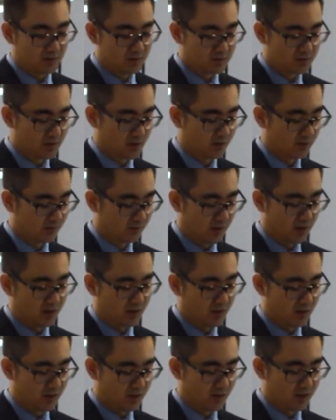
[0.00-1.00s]
So
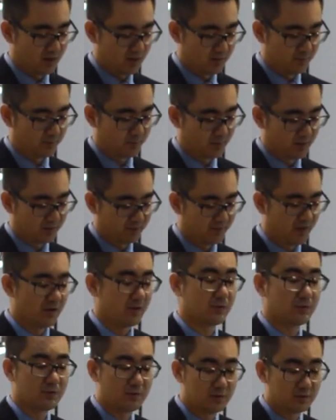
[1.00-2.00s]
uh,
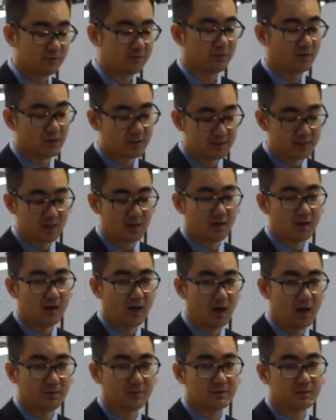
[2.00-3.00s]
very good for
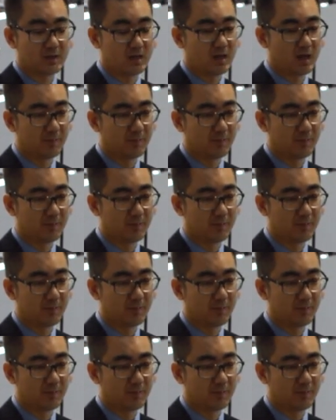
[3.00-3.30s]
the, how to say,